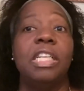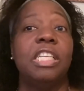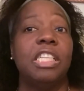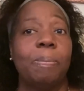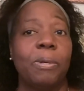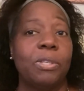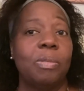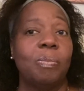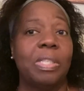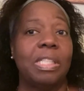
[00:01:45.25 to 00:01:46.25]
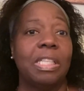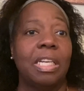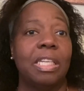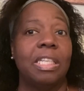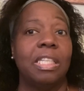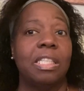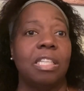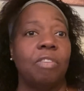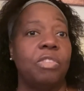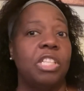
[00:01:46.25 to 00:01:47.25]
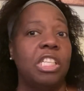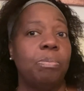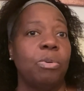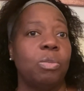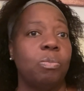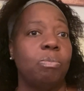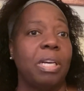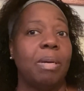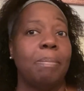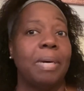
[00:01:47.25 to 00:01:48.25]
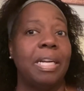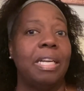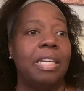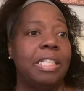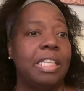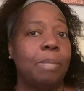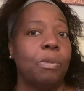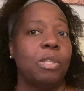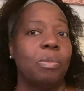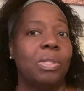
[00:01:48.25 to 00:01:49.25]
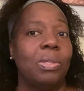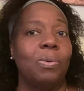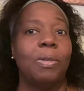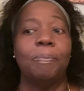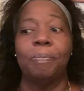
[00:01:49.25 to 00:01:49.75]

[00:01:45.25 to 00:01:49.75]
this person was selling this stuff, this person was making money, and this person was doing.